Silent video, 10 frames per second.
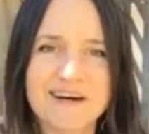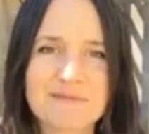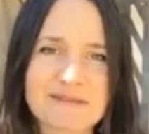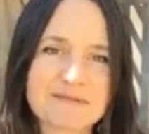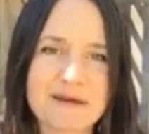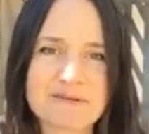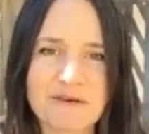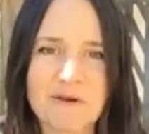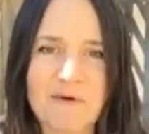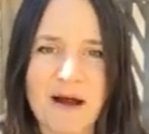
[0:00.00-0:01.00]
Sometimes
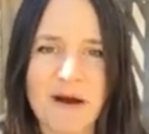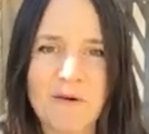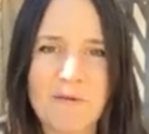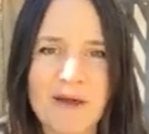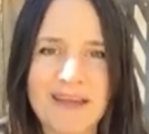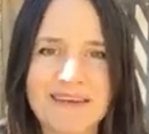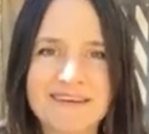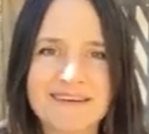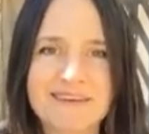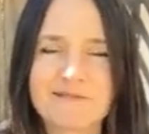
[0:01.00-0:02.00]
I'll go out
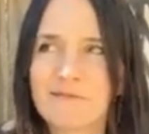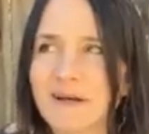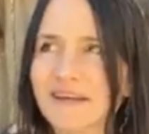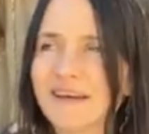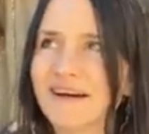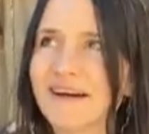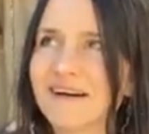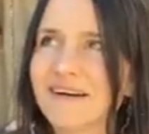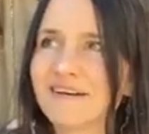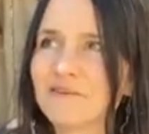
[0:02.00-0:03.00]
when
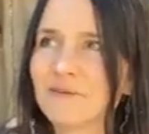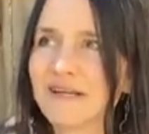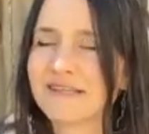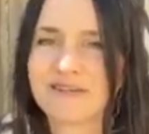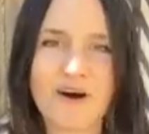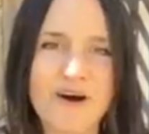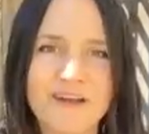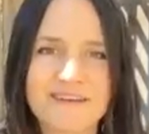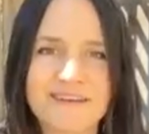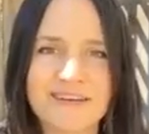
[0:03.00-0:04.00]
it's
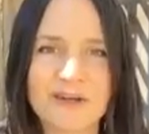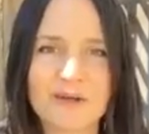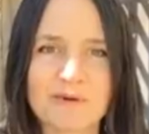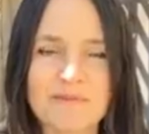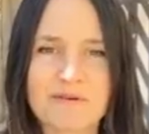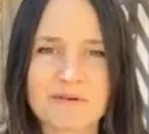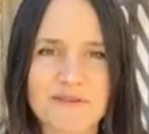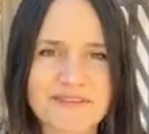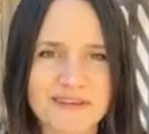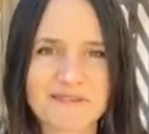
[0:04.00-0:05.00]
dawn, right before the
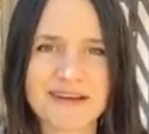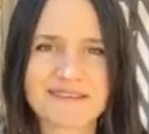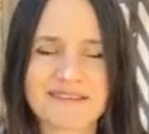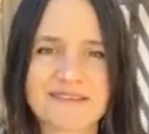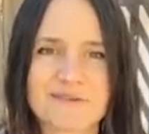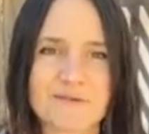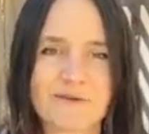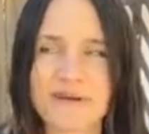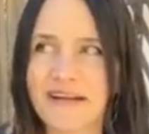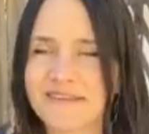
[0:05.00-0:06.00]
sun rises, or
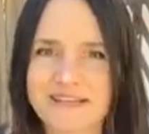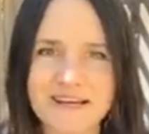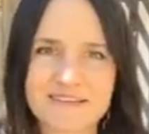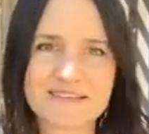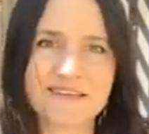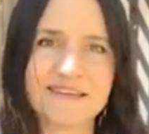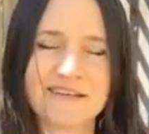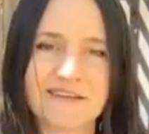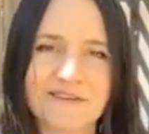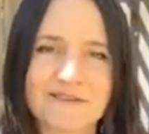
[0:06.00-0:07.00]
right at dusk,
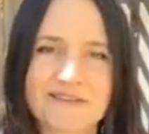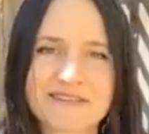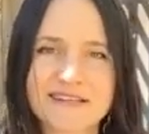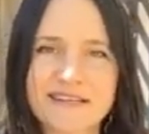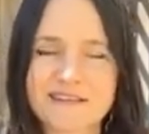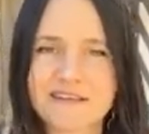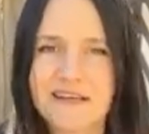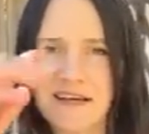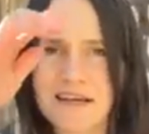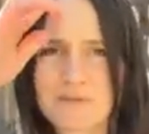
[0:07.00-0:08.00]
just like,
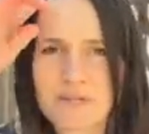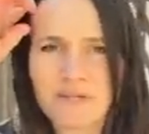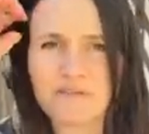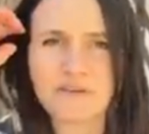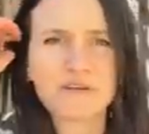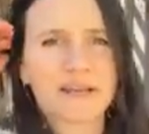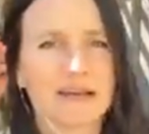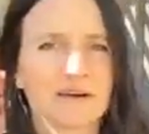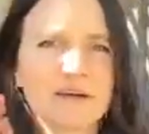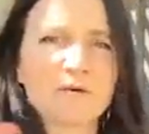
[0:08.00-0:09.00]
especially if you're in an
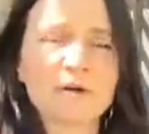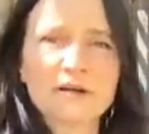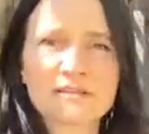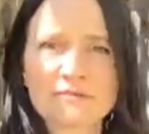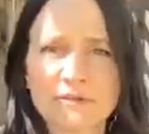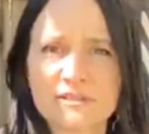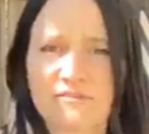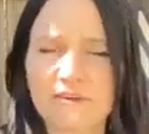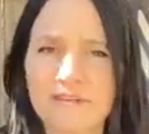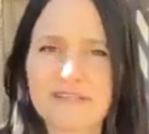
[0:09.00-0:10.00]
area where it's
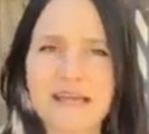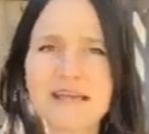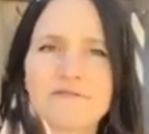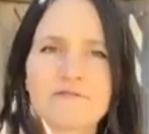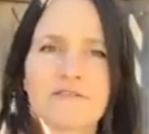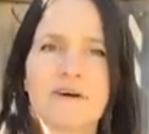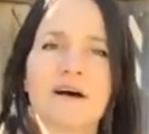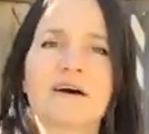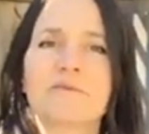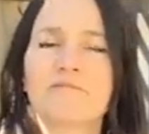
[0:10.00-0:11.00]
fairly safe,
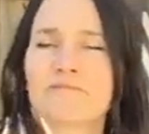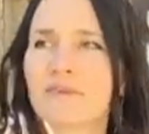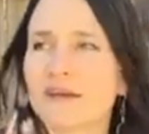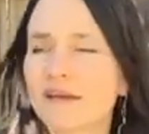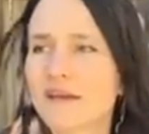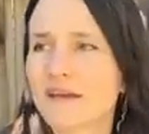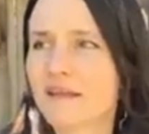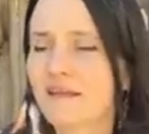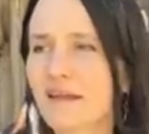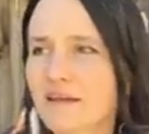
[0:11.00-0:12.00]

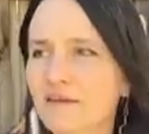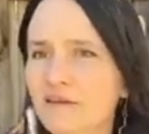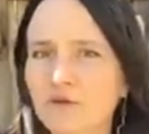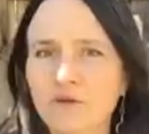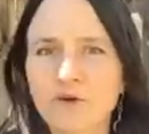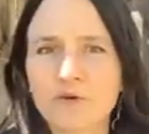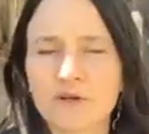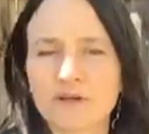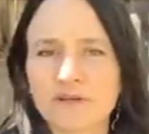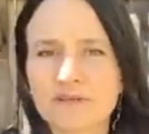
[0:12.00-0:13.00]
then you can go
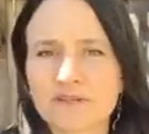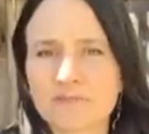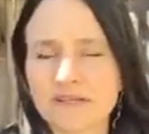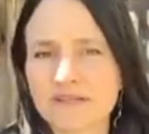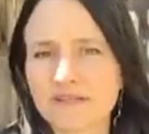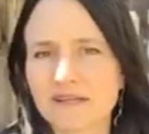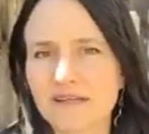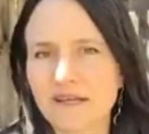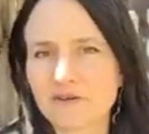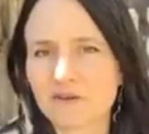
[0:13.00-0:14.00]
to places in
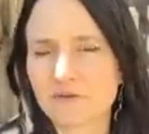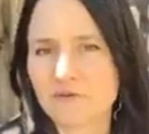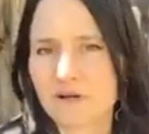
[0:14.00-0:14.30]
nature